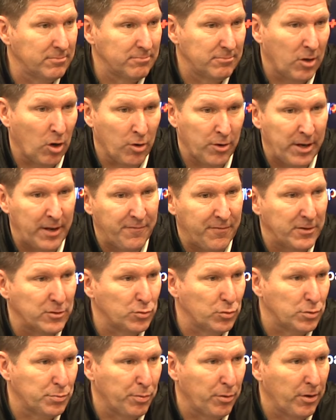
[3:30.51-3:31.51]
our defense
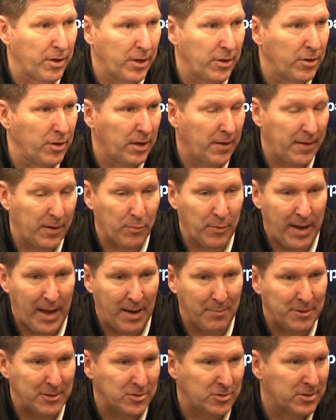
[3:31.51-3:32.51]
was pretty good. I think we had
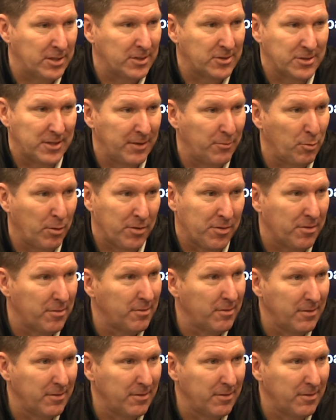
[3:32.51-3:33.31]
them at 60 with,